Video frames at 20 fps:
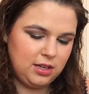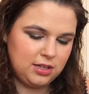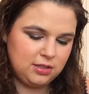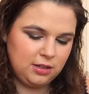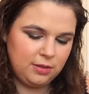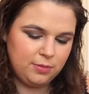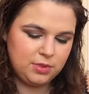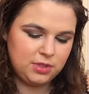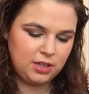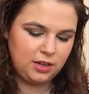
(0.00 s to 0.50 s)
Kiss
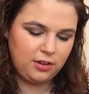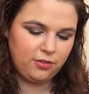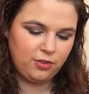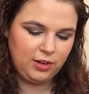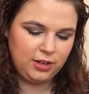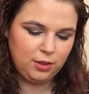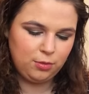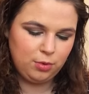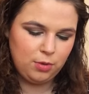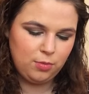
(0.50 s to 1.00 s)
lipstick for
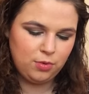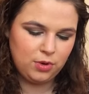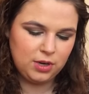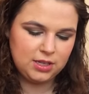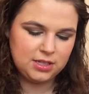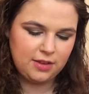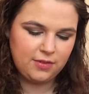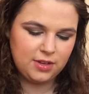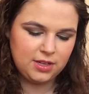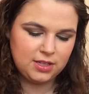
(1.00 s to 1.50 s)
like
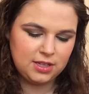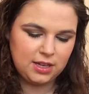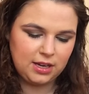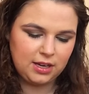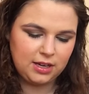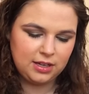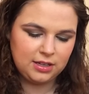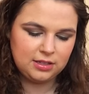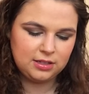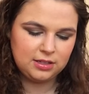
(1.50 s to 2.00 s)
3.7
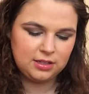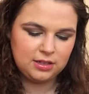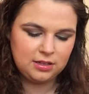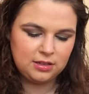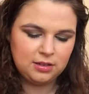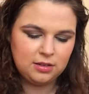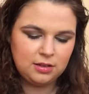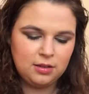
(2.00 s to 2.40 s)
seconds.